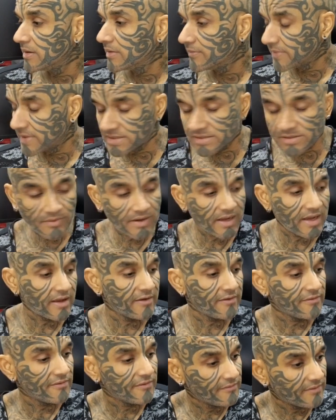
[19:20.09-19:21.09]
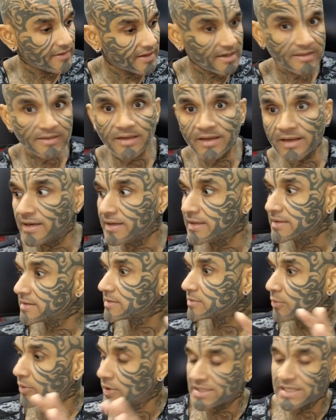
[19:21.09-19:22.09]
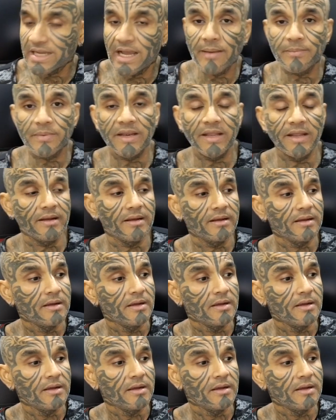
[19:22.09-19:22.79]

Where's the wife? Where are the kids? What's happening?